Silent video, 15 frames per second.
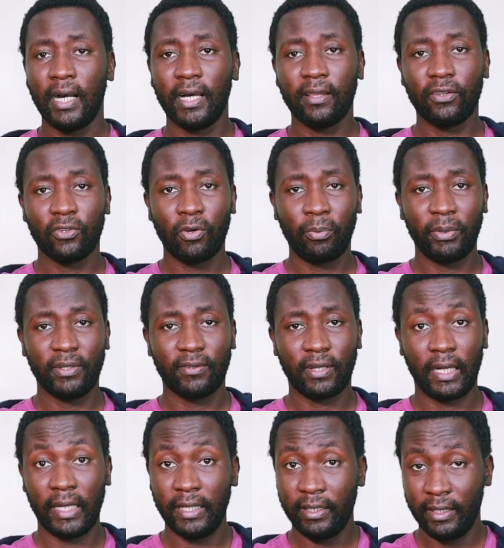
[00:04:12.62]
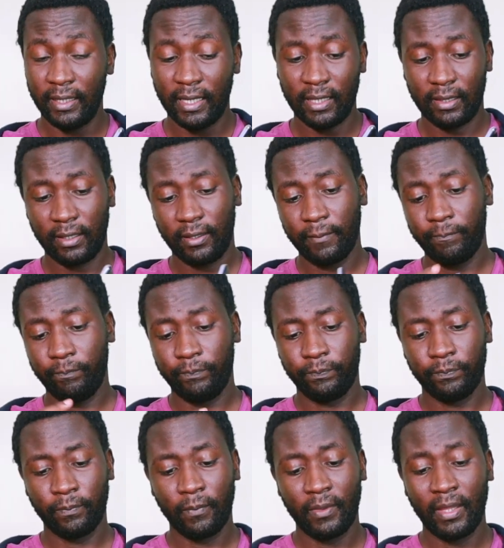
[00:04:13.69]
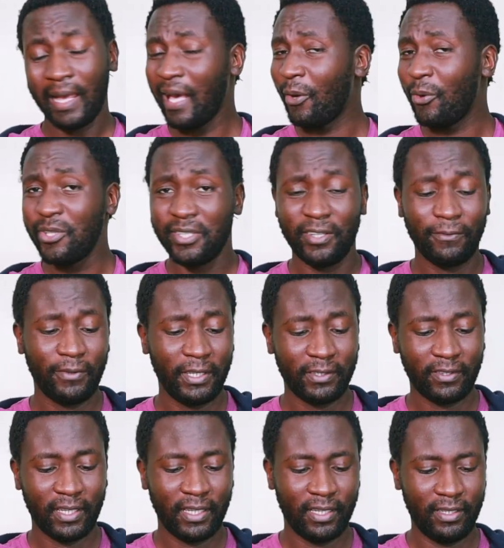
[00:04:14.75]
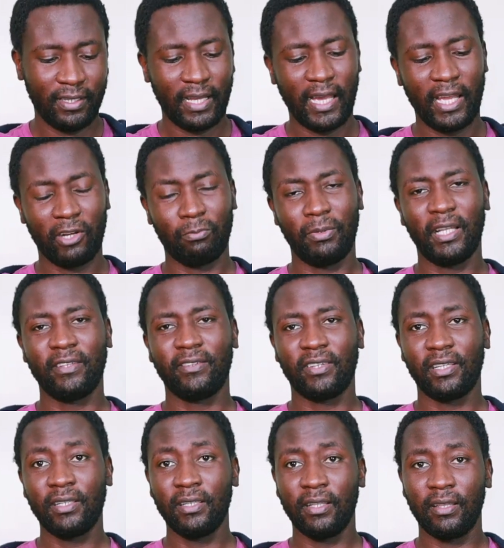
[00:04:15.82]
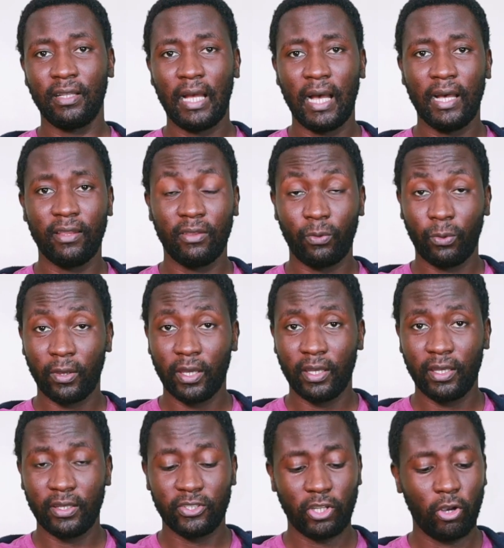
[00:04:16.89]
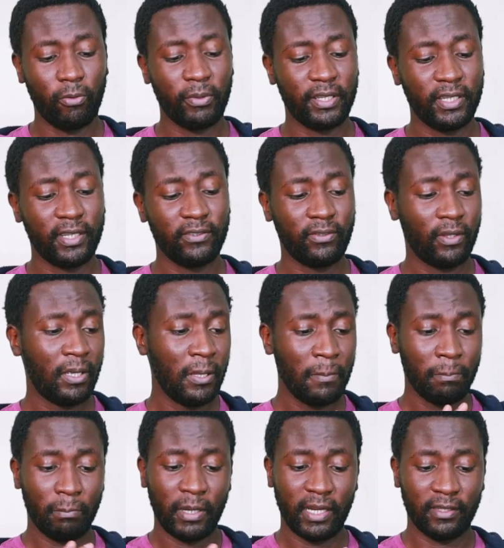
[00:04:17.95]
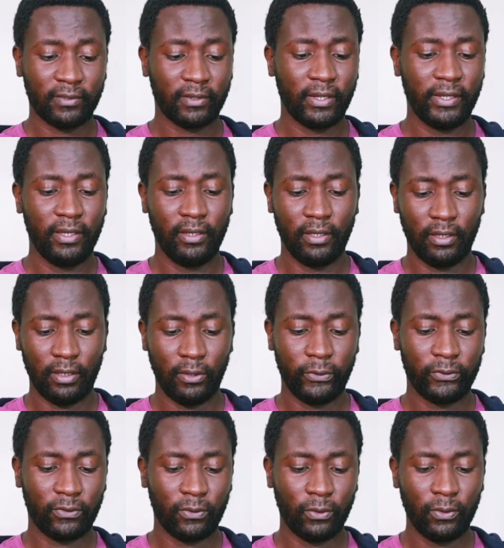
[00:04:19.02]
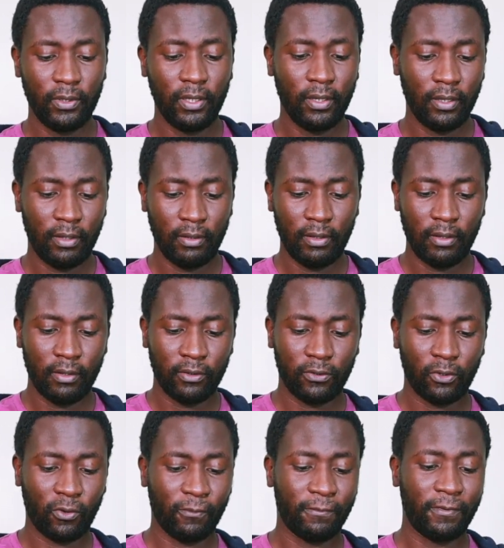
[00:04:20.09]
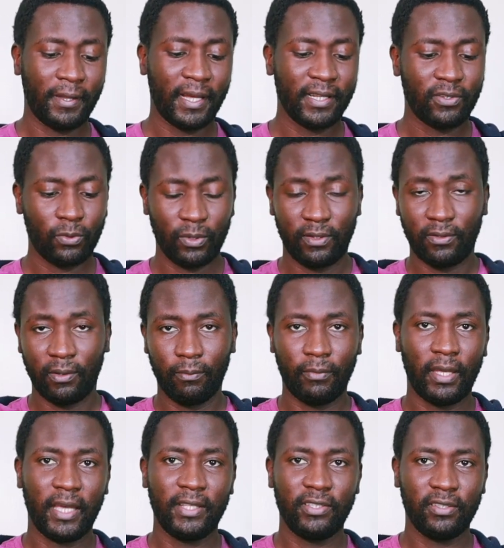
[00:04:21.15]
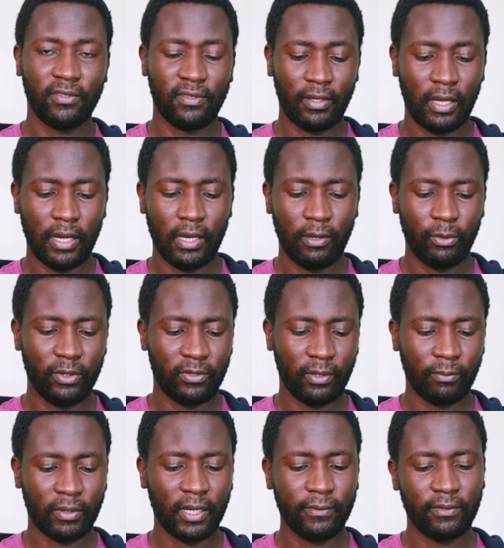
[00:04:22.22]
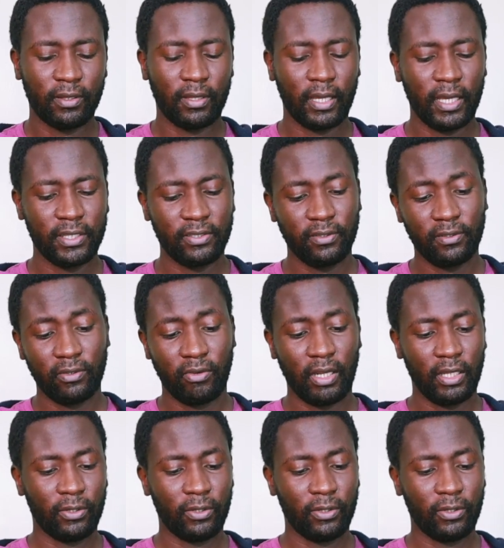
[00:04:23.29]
At the top it's clean, nothing. I wish Infinix had an IR blaster the way Xiaomi does, but it's clean, looks good. Sort of flat with some edges, with some curves at the edges, really